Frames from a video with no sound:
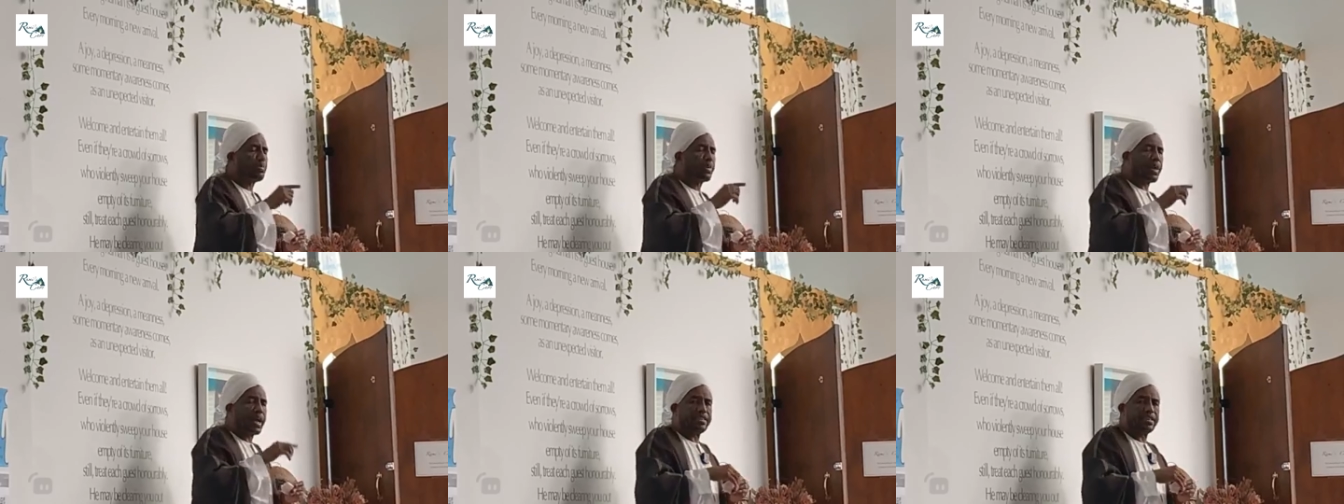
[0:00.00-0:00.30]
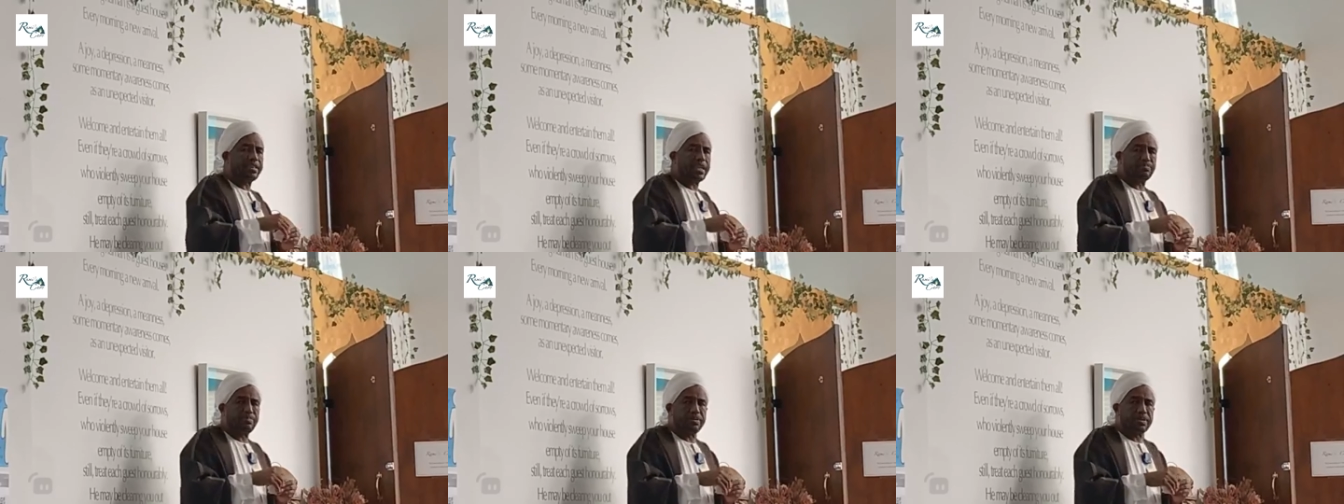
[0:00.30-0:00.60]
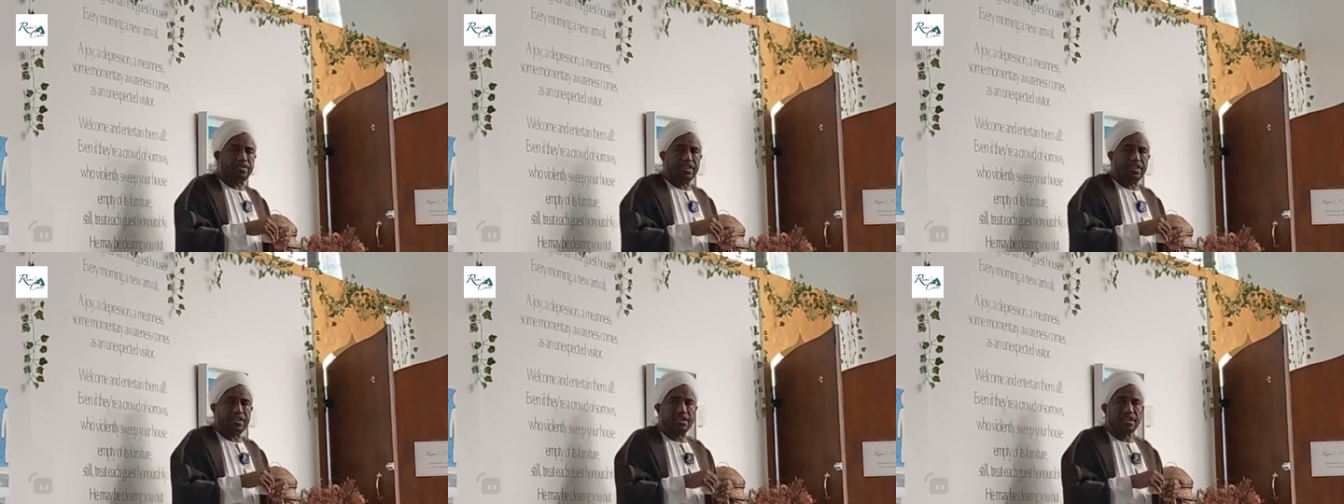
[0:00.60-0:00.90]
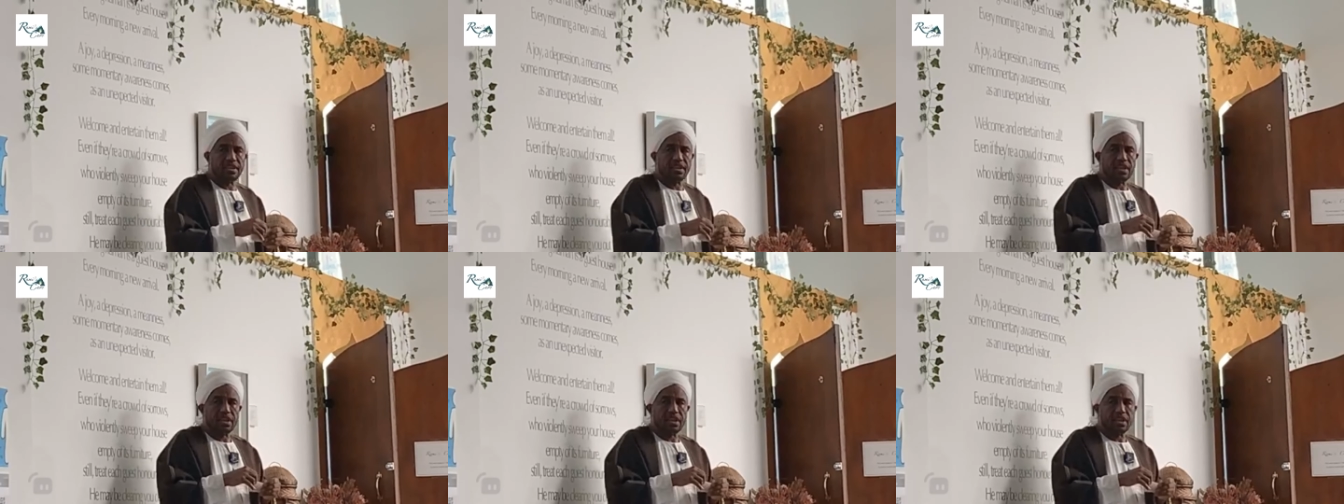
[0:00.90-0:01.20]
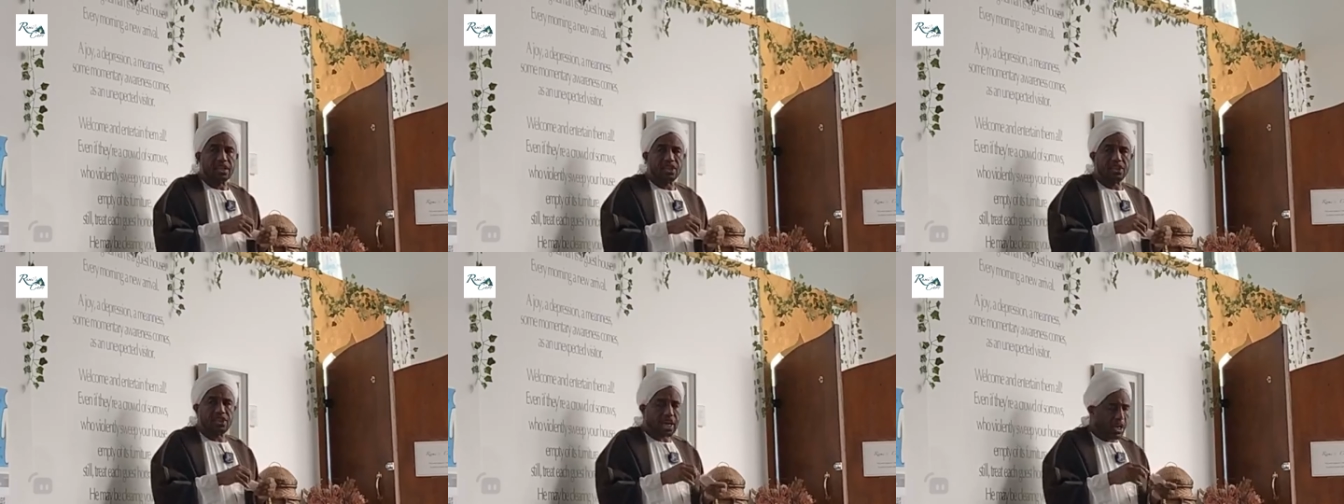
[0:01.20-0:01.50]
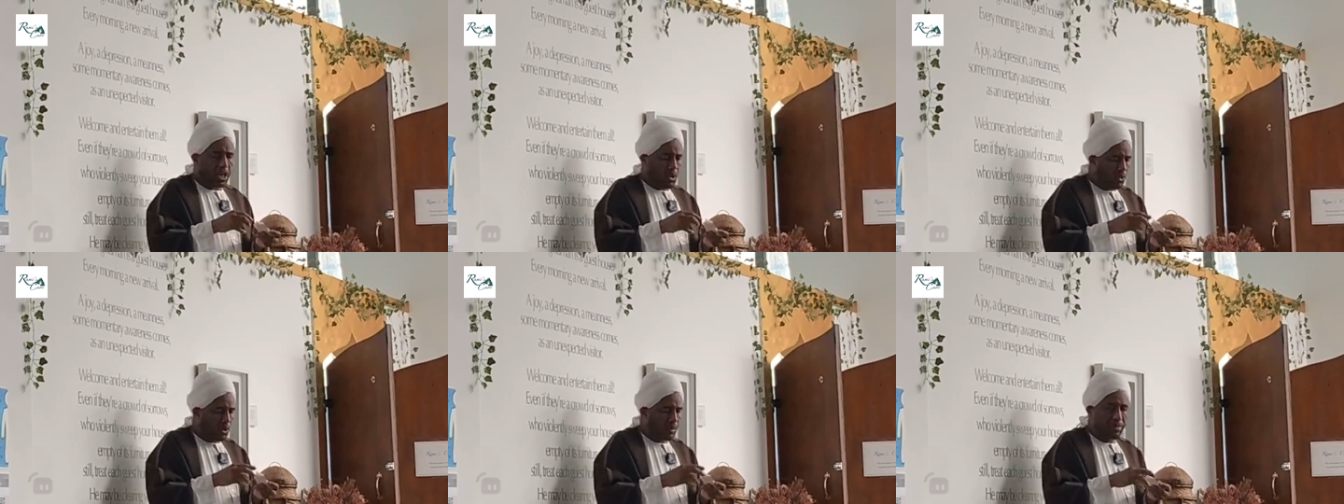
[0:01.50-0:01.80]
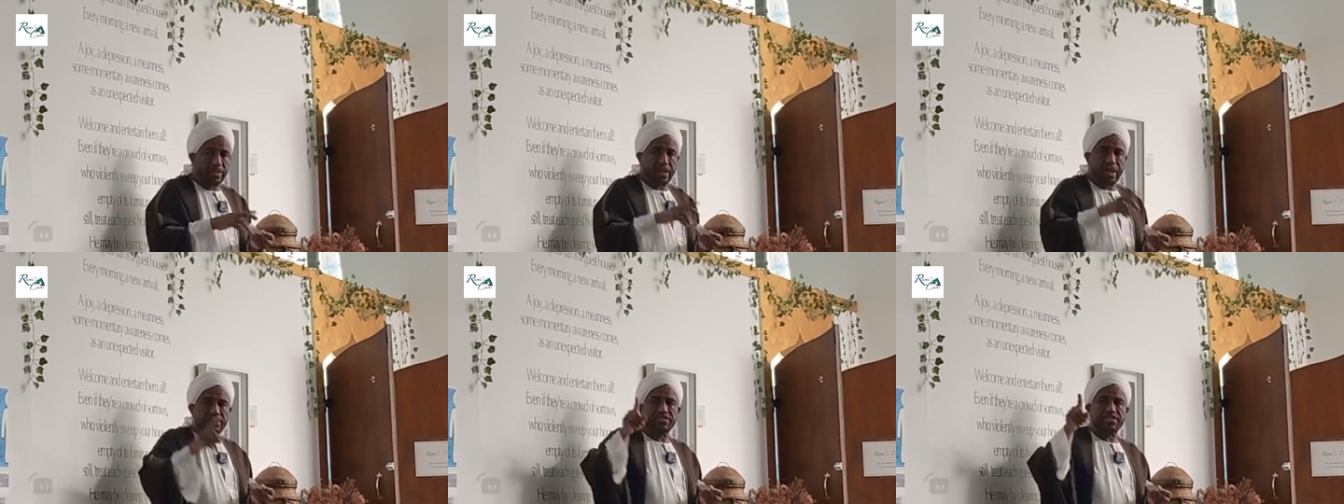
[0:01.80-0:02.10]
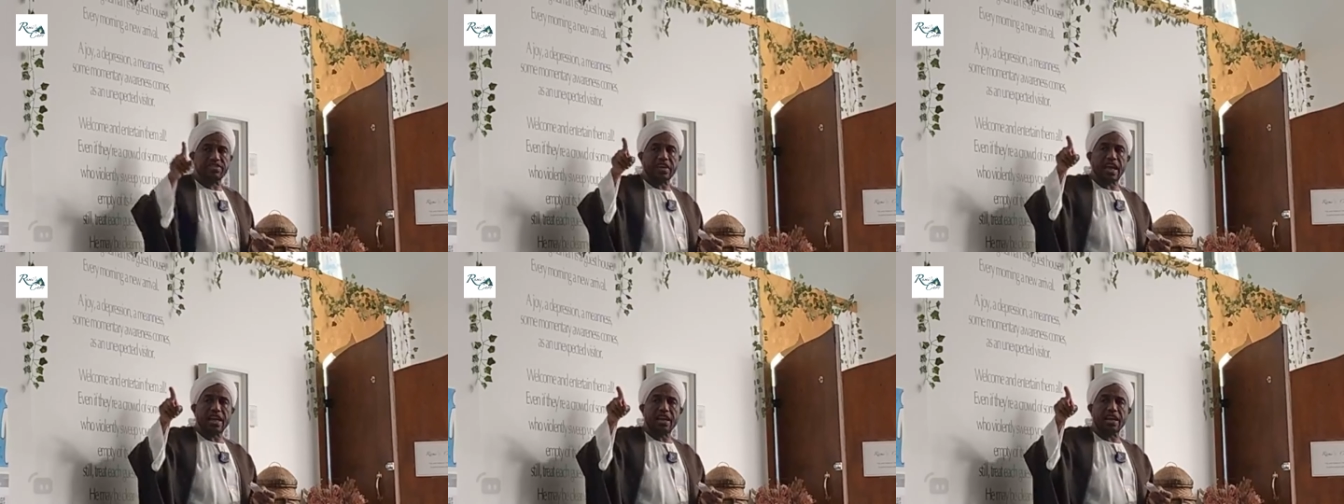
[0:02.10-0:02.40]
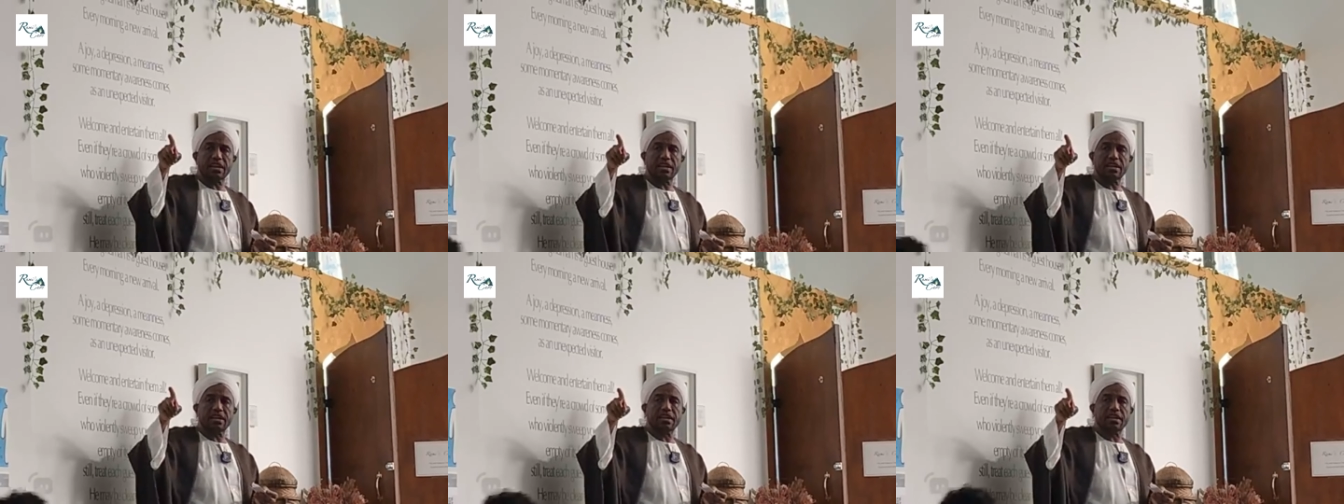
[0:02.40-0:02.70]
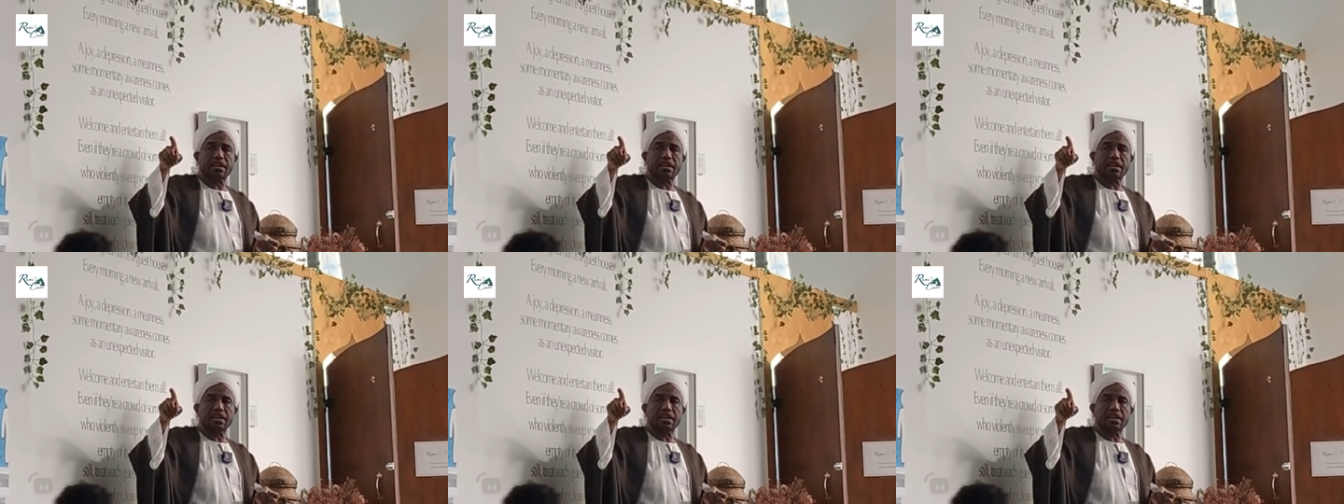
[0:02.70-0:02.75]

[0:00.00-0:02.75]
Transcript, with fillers: to pray in that masjid, inshallah will be, that is Tariq.